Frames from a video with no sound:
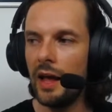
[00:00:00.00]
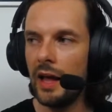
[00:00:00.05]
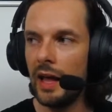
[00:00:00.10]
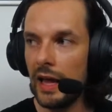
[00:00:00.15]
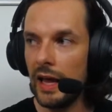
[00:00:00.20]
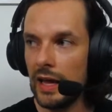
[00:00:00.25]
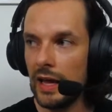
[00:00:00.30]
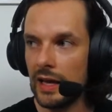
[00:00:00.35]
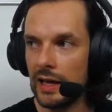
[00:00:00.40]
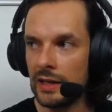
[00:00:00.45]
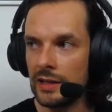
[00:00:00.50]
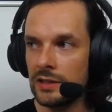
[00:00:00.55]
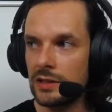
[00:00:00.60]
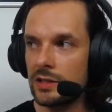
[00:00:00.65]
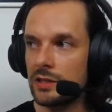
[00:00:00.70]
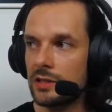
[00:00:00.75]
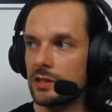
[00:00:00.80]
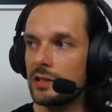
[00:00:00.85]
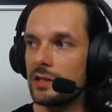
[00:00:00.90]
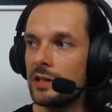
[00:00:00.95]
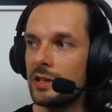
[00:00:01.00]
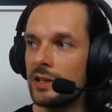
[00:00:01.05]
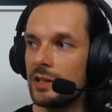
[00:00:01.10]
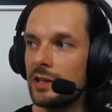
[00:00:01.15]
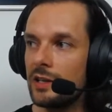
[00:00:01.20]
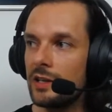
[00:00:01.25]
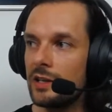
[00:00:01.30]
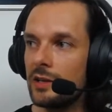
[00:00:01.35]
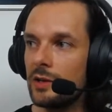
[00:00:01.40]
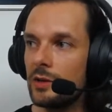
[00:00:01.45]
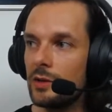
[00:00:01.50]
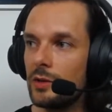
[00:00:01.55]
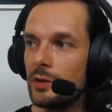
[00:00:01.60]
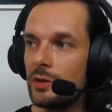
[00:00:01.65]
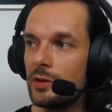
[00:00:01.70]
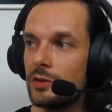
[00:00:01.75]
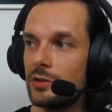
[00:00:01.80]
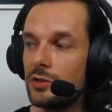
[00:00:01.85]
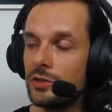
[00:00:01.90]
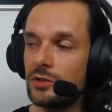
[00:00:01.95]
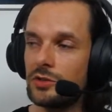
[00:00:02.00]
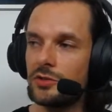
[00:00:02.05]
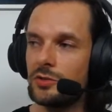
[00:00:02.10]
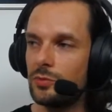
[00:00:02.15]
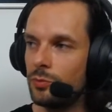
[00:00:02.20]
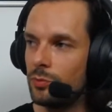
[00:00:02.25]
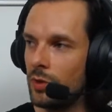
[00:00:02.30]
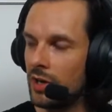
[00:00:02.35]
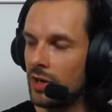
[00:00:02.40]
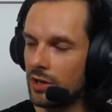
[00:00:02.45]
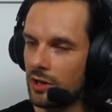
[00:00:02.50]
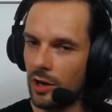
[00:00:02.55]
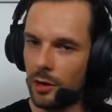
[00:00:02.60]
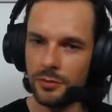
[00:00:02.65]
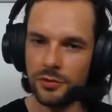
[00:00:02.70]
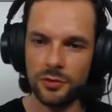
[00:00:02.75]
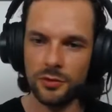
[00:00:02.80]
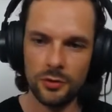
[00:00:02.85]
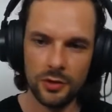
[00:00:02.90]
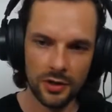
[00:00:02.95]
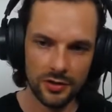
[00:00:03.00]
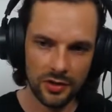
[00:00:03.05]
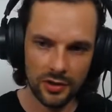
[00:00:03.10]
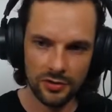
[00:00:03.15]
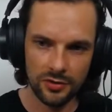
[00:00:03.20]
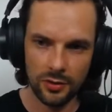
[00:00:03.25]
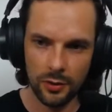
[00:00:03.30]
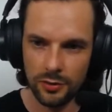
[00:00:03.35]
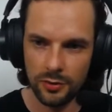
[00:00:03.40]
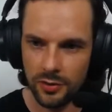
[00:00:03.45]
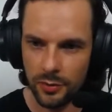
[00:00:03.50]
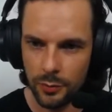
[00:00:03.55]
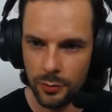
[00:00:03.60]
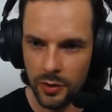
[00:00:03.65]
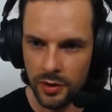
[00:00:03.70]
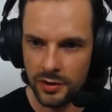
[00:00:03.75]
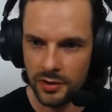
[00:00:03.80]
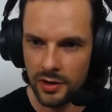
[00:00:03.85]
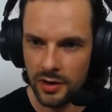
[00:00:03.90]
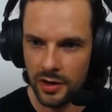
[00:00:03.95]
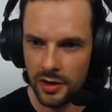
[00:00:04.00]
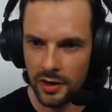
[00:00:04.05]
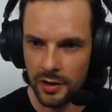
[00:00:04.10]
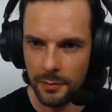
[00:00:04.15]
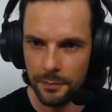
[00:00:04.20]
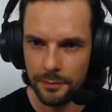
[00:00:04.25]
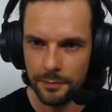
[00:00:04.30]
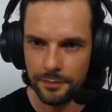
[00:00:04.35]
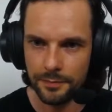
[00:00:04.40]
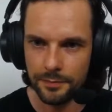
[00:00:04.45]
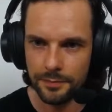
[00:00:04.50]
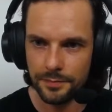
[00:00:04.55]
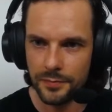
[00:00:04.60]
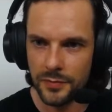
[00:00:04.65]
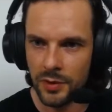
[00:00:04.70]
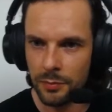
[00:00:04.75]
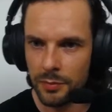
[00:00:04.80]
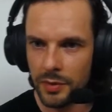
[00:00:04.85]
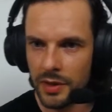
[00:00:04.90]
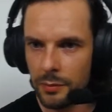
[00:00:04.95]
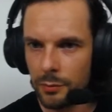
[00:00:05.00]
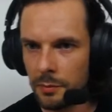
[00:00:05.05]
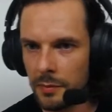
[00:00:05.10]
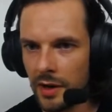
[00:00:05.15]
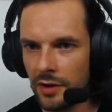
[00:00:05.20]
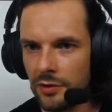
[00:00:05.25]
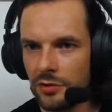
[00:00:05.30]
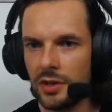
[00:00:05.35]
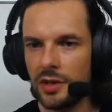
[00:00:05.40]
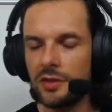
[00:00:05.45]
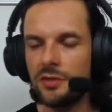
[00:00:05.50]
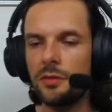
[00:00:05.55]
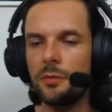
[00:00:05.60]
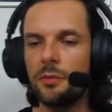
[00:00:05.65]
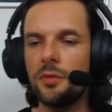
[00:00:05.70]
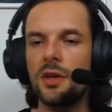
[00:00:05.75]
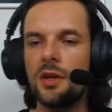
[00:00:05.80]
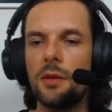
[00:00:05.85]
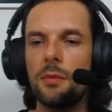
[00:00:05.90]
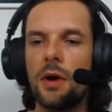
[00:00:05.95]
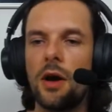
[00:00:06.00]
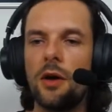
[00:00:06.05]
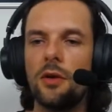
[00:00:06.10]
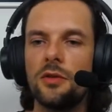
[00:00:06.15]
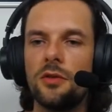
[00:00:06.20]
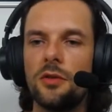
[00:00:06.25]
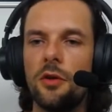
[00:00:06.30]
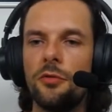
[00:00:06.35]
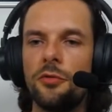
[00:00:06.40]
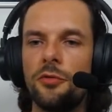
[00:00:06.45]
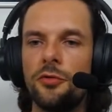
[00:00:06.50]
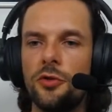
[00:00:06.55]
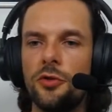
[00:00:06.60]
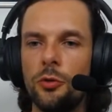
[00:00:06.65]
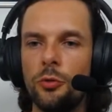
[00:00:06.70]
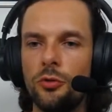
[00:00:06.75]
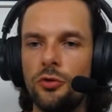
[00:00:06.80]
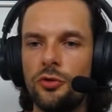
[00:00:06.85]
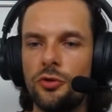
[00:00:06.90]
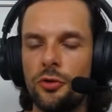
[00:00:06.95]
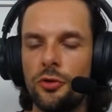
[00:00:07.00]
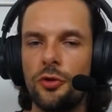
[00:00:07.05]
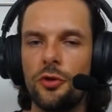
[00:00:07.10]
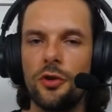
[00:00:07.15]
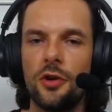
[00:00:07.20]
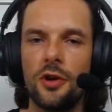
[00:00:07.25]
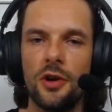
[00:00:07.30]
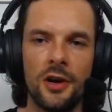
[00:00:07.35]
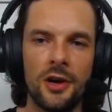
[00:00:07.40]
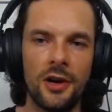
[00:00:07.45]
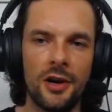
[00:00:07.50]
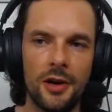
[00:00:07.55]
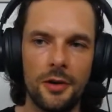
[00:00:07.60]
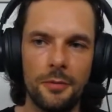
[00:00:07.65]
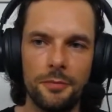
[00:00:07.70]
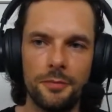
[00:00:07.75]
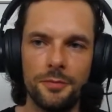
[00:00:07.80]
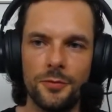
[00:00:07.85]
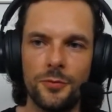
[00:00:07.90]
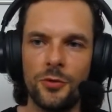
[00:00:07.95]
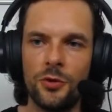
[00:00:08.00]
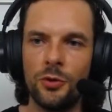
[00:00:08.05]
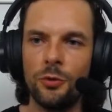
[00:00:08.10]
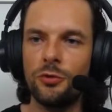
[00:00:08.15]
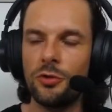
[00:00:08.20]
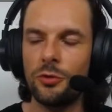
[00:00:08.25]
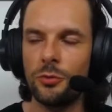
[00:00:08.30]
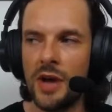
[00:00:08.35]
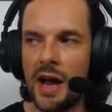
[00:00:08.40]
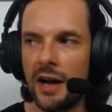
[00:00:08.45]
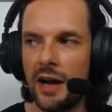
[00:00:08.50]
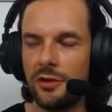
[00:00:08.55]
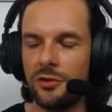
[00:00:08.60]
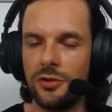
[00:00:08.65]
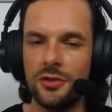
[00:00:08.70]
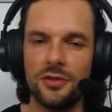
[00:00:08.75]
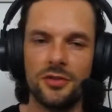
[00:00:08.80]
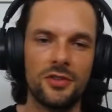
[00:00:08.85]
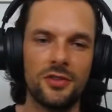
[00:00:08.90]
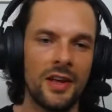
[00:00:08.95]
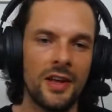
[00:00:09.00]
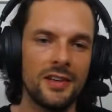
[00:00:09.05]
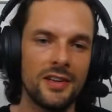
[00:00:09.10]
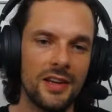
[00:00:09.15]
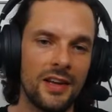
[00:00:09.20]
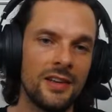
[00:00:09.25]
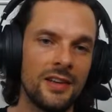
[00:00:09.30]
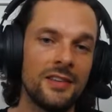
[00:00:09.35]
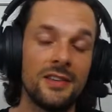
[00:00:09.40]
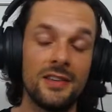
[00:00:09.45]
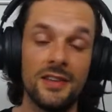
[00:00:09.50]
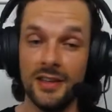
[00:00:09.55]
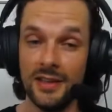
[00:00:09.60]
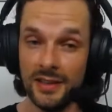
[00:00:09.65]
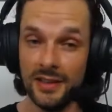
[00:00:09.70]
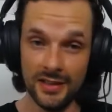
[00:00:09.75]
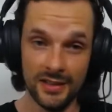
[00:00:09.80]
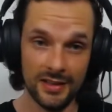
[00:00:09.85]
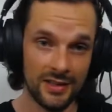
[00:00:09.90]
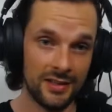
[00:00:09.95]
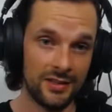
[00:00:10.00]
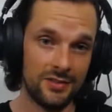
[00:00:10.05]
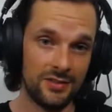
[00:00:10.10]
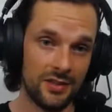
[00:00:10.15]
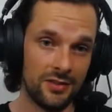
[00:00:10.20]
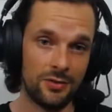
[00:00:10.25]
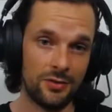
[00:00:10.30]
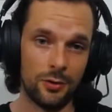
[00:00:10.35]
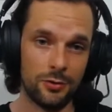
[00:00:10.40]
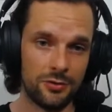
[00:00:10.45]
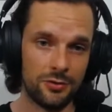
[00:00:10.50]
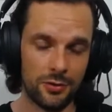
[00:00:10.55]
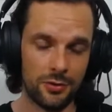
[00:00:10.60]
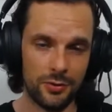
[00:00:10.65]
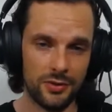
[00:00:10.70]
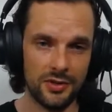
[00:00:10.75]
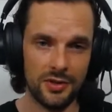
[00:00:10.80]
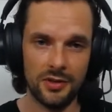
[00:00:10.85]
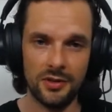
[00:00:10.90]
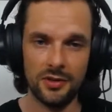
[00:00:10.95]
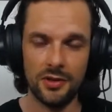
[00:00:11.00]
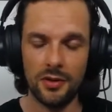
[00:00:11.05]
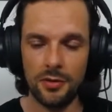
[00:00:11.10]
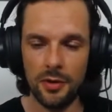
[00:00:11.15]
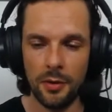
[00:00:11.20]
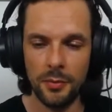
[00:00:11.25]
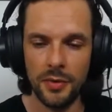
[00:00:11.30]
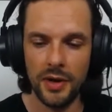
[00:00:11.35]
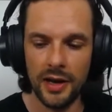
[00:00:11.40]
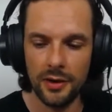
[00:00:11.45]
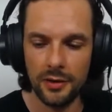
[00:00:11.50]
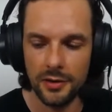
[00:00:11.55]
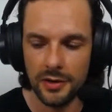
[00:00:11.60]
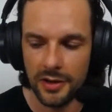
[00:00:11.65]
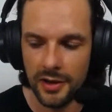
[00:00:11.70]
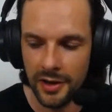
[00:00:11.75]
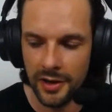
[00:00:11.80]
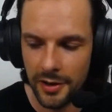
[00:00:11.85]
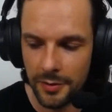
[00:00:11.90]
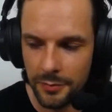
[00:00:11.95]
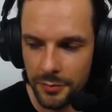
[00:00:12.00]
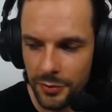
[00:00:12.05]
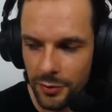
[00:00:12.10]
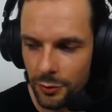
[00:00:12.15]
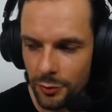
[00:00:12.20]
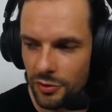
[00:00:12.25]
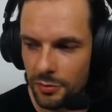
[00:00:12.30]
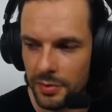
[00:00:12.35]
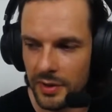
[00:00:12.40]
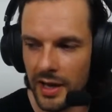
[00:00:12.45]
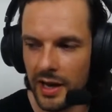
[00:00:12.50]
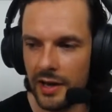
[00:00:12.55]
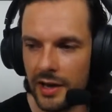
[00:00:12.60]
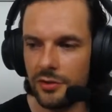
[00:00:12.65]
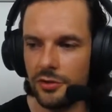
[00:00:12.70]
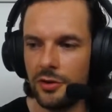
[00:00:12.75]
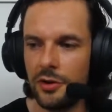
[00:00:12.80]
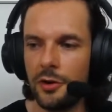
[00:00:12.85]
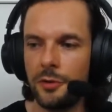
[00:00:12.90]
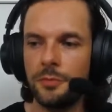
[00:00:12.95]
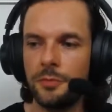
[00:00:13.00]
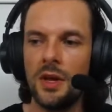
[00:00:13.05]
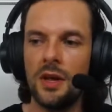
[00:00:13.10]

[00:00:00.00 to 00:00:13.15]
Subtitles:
And just when it comes to, because I saw some people mentioning something about future reactions, and it's also in the thumbnail, future plans, you know.